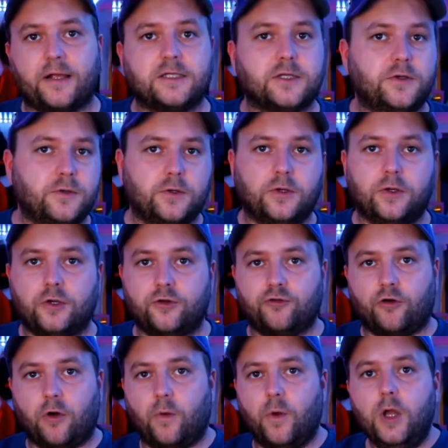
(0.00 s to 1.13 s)
So you can
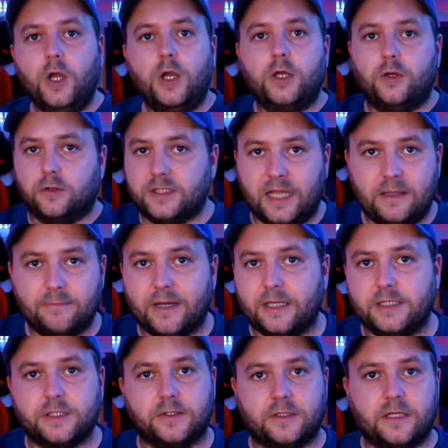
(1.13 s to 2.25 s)
control your teammates
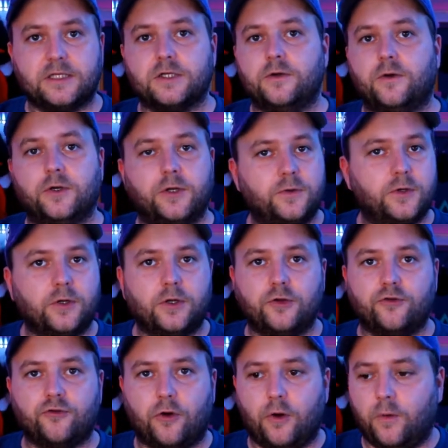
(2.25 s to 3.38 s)
on Discord, you can
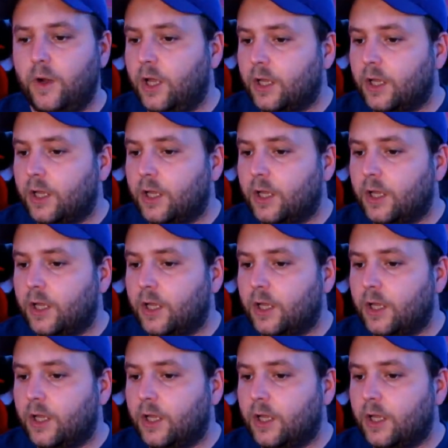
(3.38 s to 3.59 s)
control,